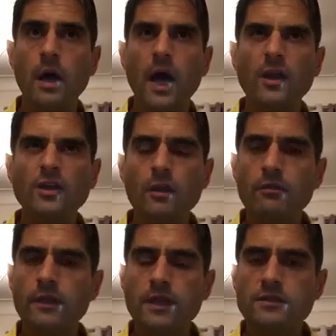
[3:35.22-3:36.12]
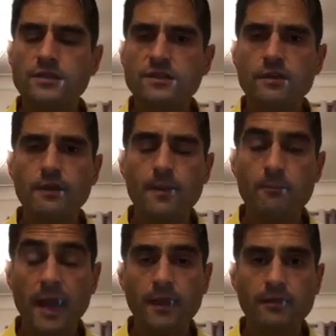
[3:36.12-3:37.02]
And I don't think it's necessarily a
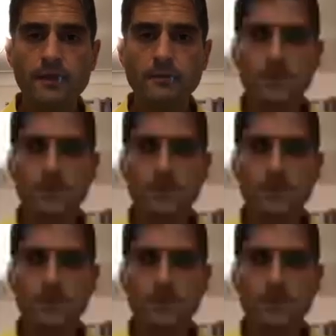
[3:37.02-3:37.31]
bad thing,